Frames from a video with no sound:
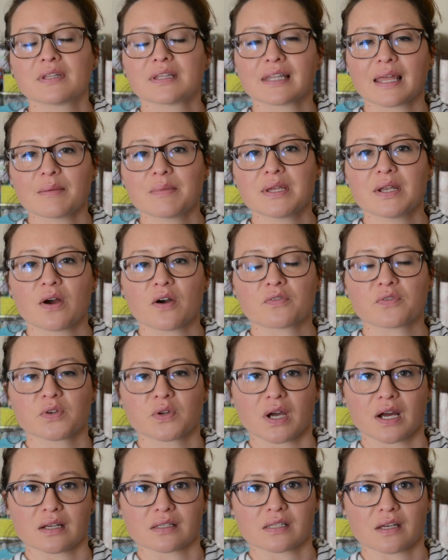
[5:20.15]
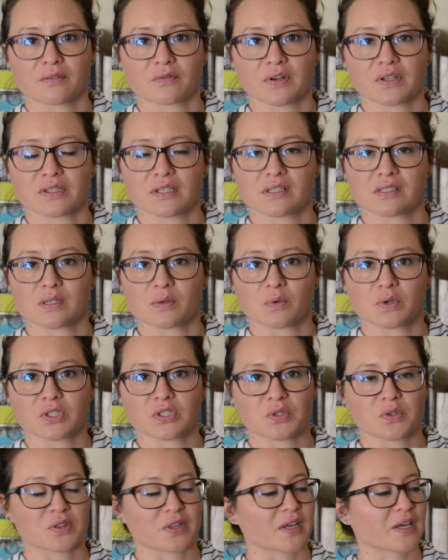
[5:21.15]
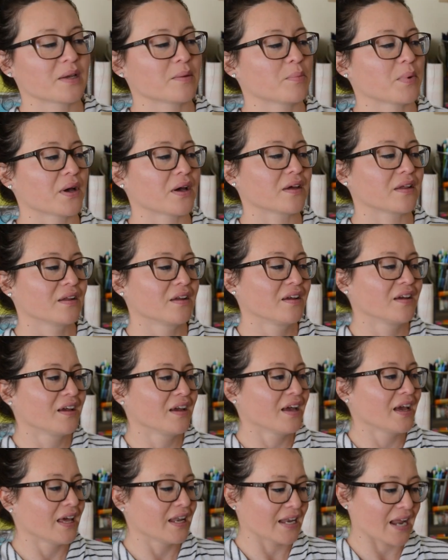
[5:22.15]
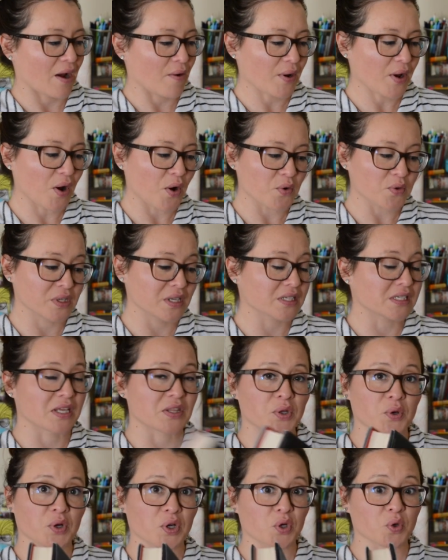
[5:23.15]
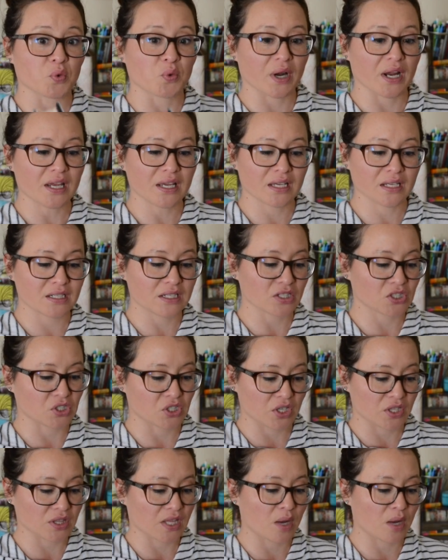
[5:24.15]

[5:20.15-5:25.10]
Let me know if you guys have read these and what you think, but now I own these, and they're in great condition.